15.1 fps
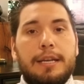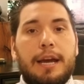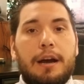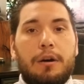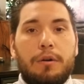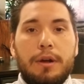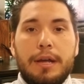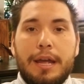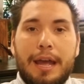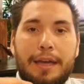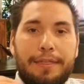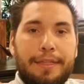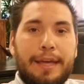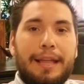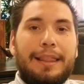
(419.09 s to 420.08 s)
out,
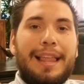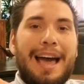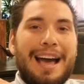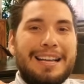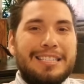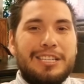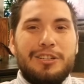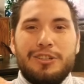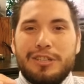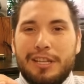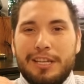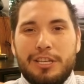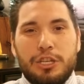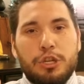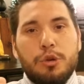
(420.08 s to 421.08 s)
and then that last
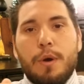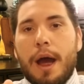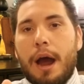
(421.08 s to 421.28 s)
usually 2